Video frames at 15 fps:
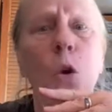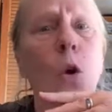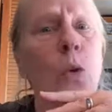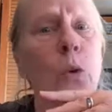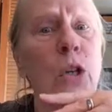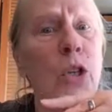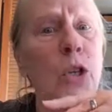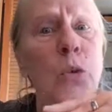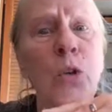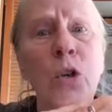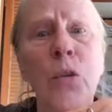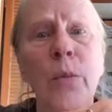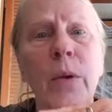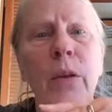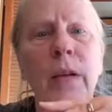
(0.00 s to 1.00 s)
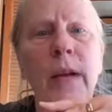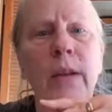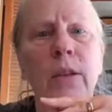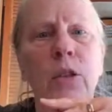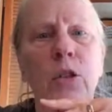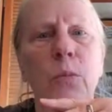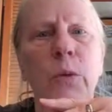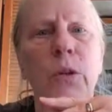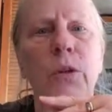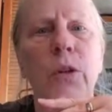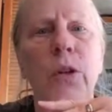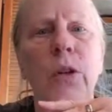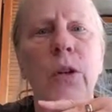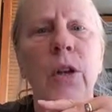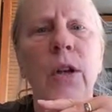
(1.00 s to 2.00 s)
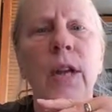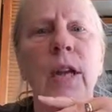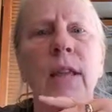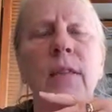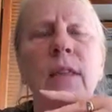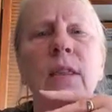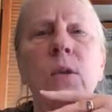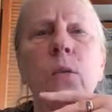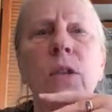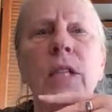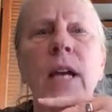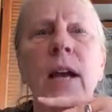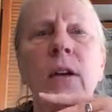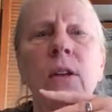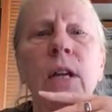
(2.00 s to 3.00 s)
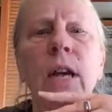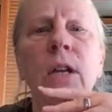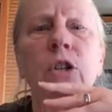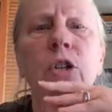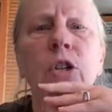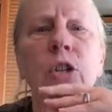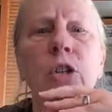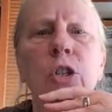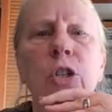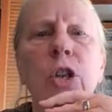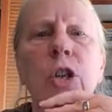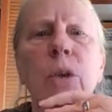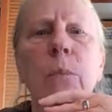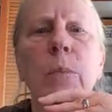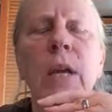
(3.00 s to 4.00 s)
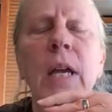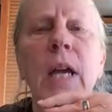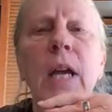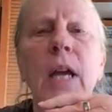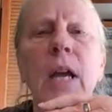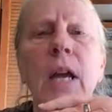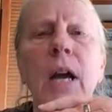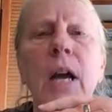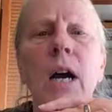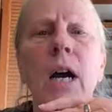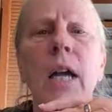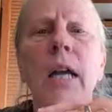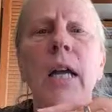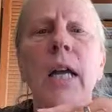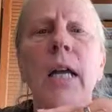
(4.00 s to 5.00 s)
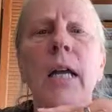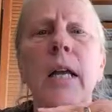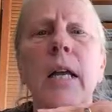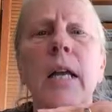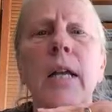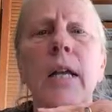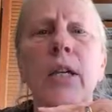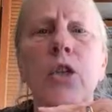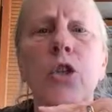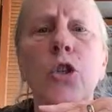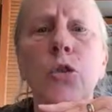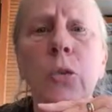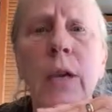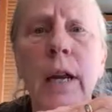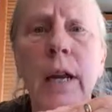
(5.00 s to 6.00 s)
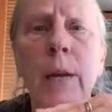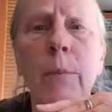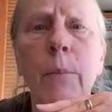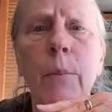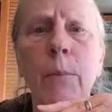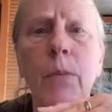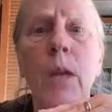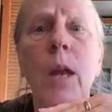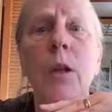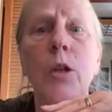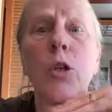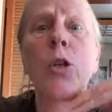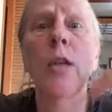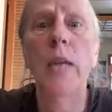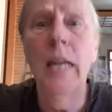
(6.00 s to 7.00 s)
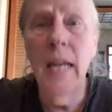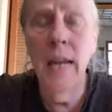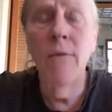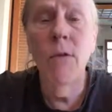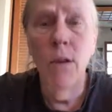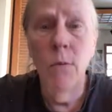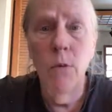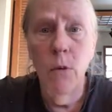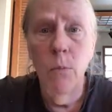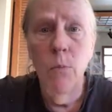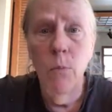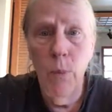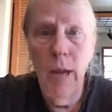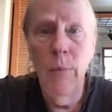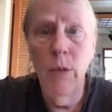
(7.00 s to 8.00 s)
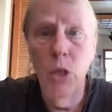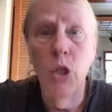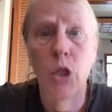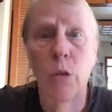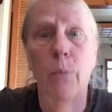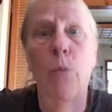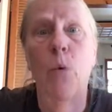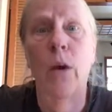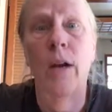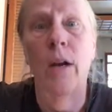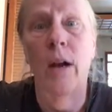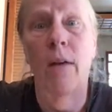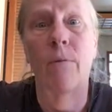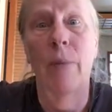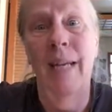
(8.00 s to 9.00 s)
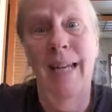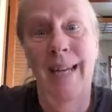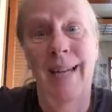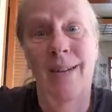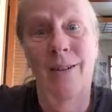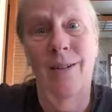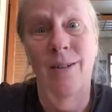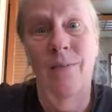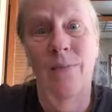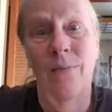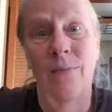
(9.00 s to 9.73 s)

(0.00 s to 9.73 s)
or we do humiliate this person, that the retaliation is going to be extreme, even maybe to the point of being killed.